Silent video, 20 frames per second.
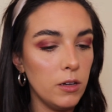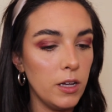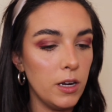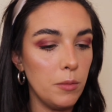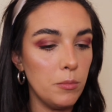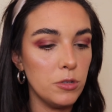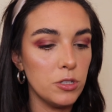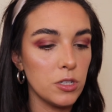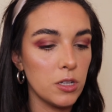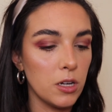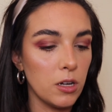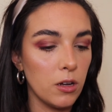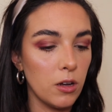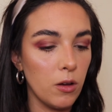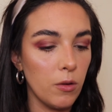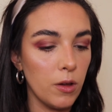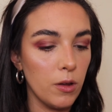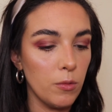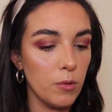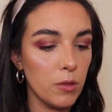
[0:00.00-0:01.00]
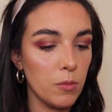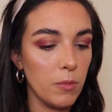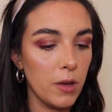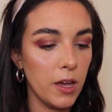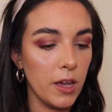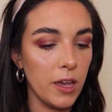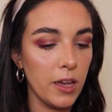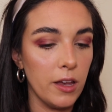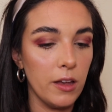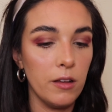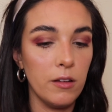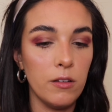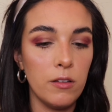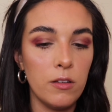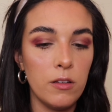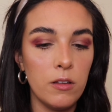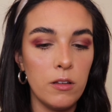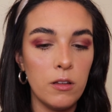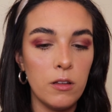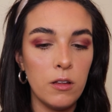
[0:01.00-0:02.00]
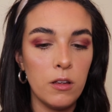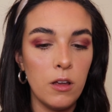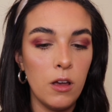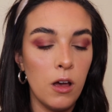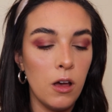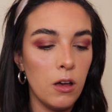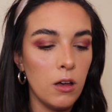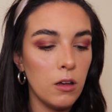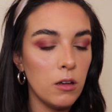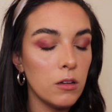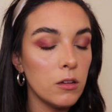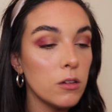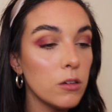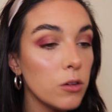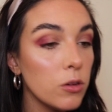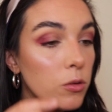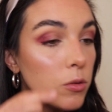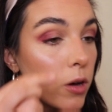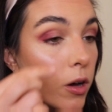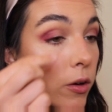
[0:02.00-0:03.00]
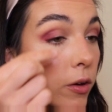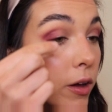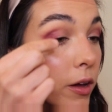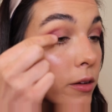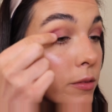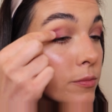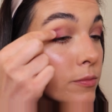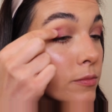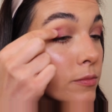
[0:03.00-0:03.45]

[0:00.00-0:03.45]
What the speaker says: and I'm just gonna go in with my hand. Okay.